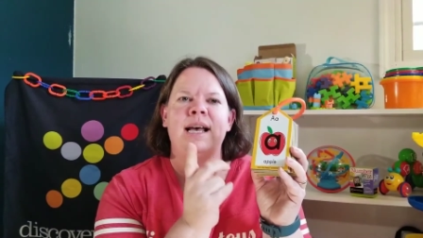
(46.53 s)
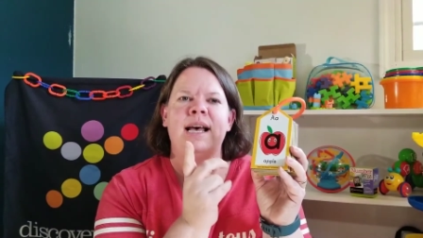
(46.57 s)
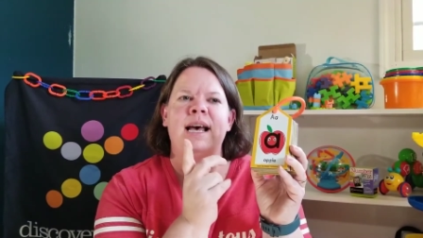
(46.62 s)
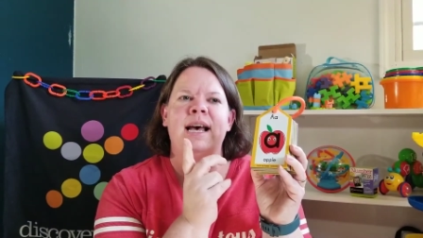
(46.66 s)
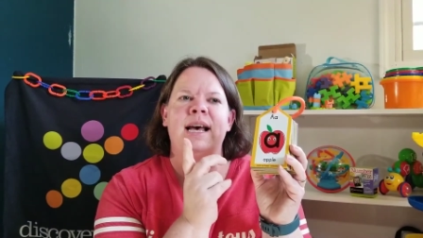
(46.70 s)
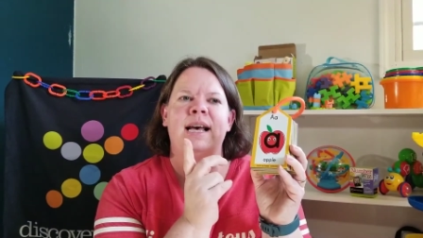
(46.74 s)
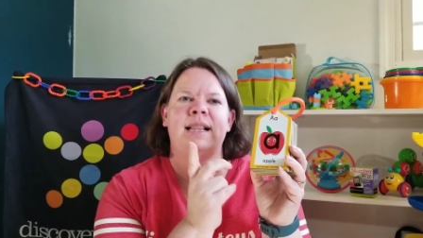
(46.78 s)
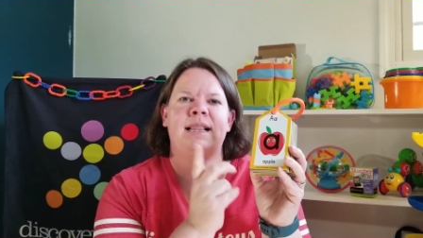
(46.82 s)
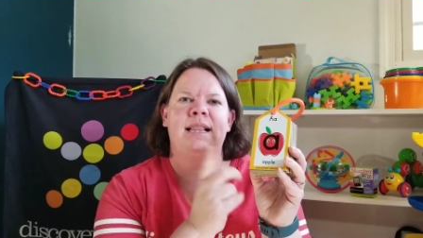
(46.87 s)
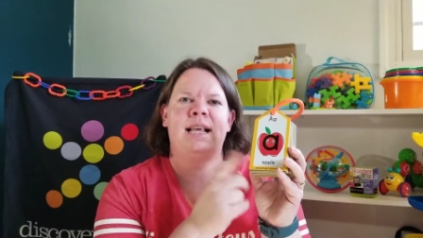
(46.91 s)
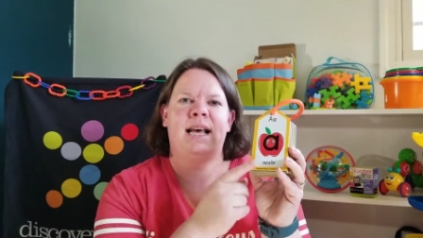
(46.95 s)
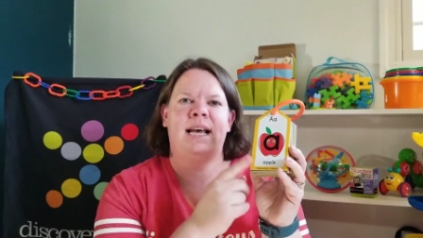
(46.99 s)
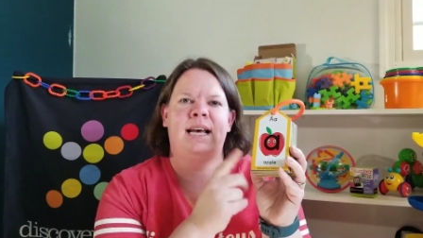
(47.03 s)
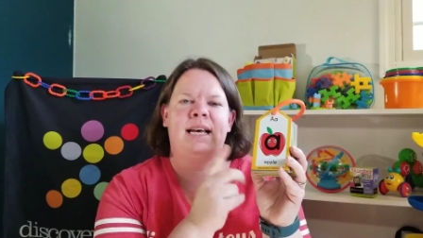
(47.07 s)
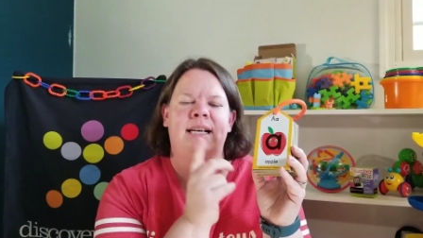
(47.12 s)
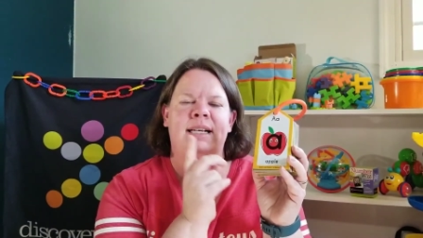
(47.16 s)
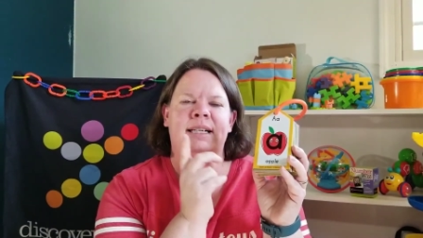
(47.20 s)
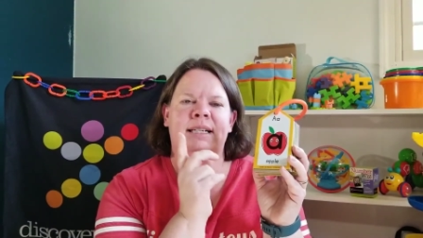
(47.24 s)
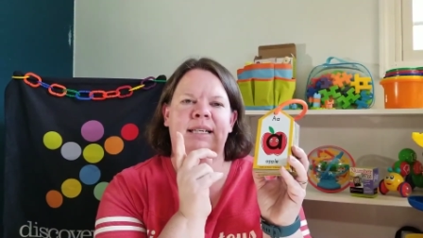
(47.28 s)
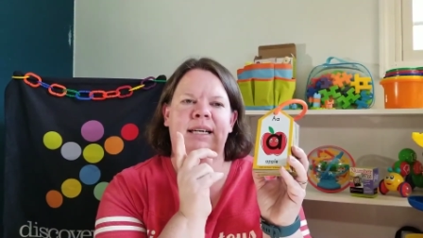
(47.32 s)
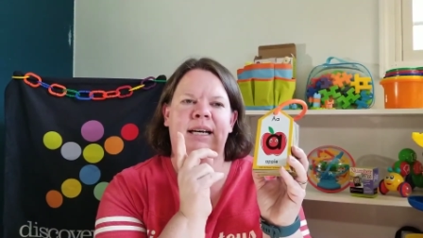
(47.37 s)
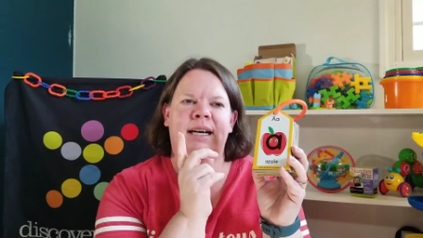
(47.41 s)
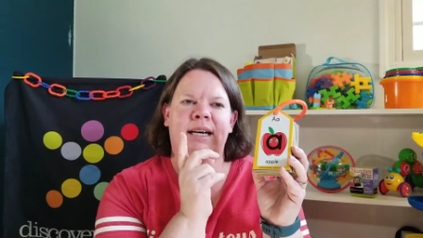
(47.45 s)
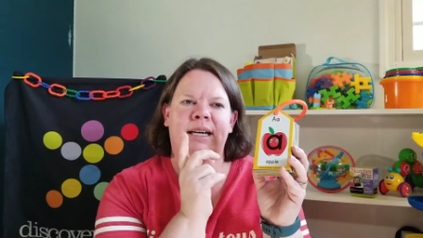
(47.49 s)
and
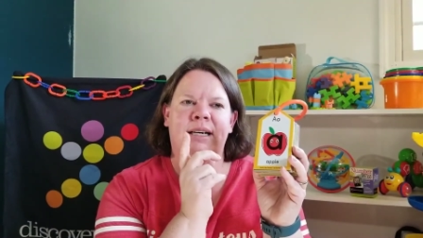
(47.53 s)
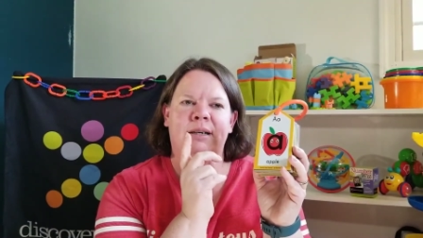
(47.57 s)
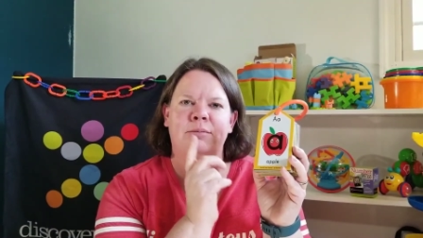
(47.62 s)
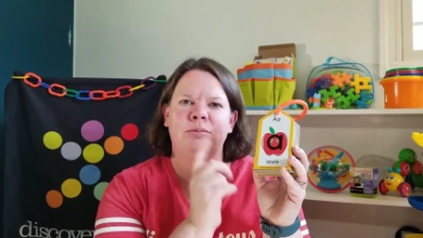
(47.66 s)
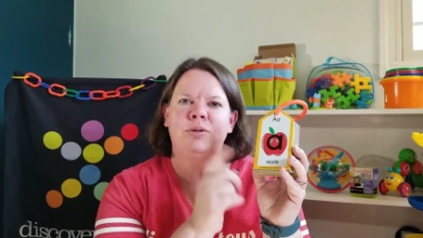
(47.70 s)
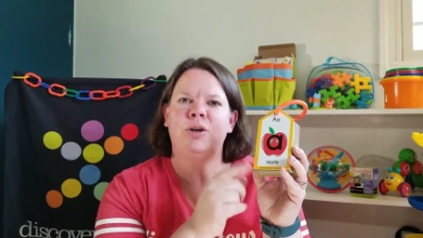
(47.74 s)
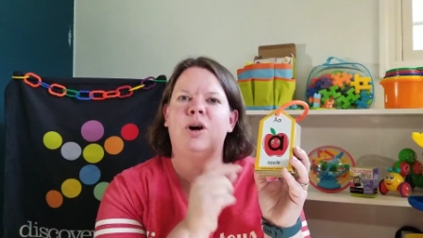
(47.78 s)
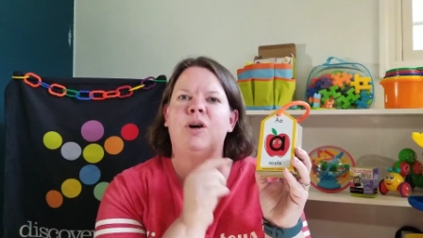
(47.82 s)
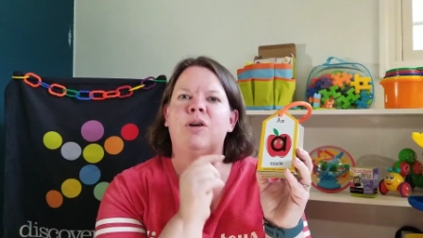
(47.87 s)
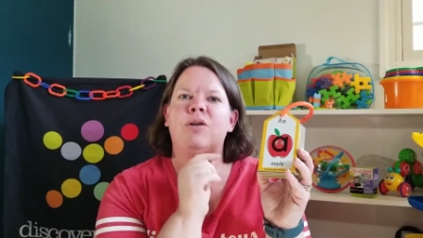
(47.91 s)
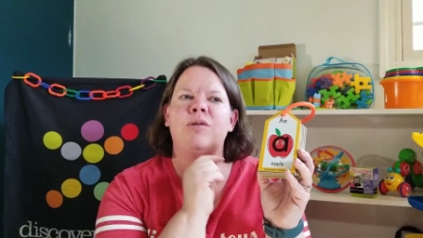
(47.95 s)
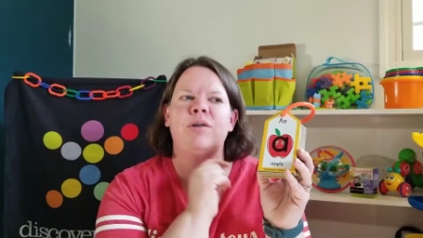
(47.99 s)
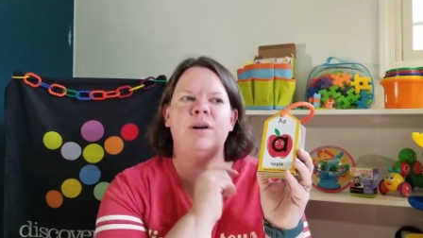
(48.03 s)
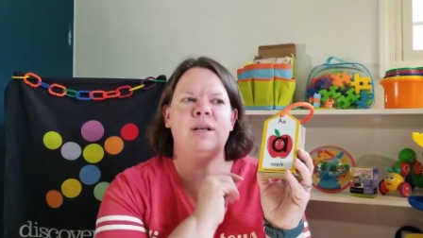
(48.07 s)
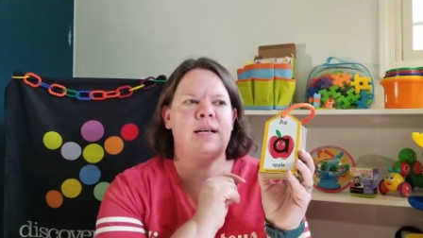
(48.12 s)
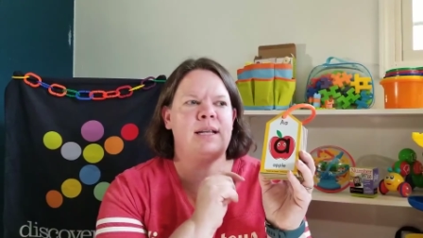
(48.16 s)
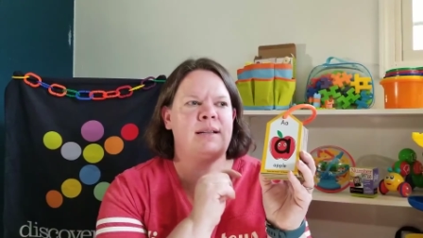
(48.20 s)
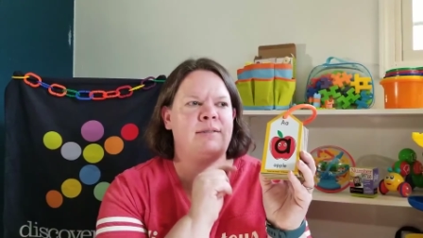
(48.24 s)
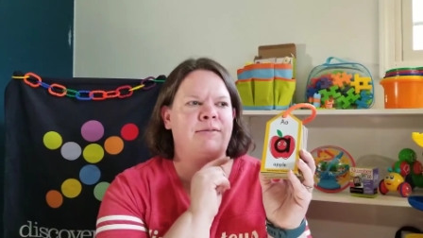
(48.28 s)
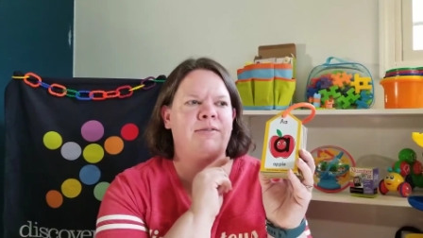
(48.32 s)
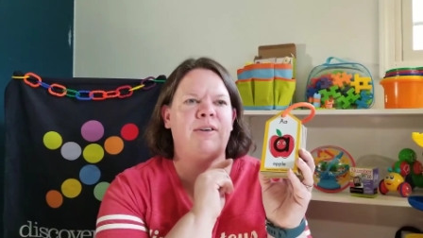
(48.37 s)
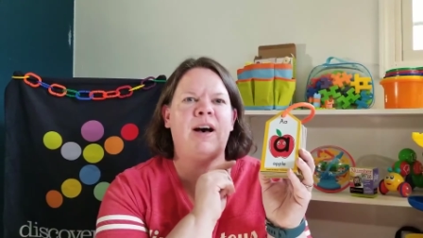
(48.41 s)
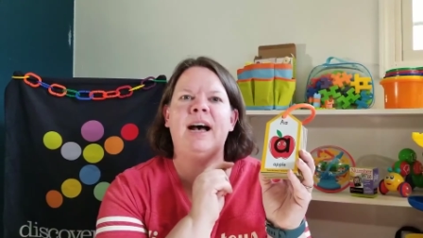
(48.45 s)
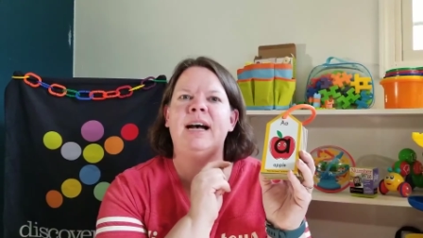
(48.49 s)
then go
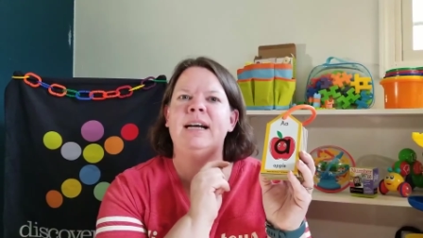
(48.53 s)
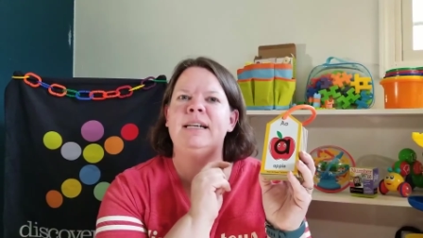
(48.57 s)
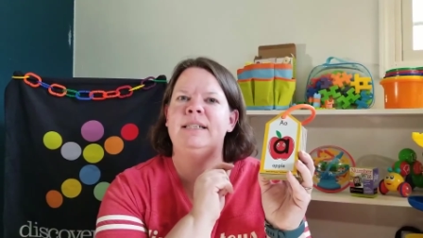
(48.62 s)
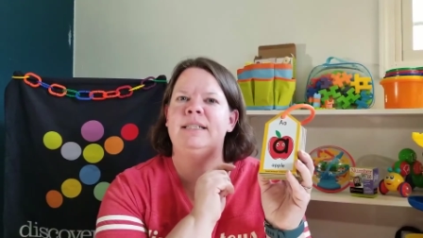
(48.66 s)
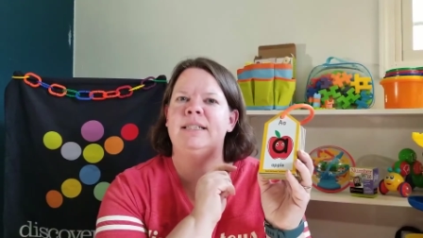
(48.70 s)
and find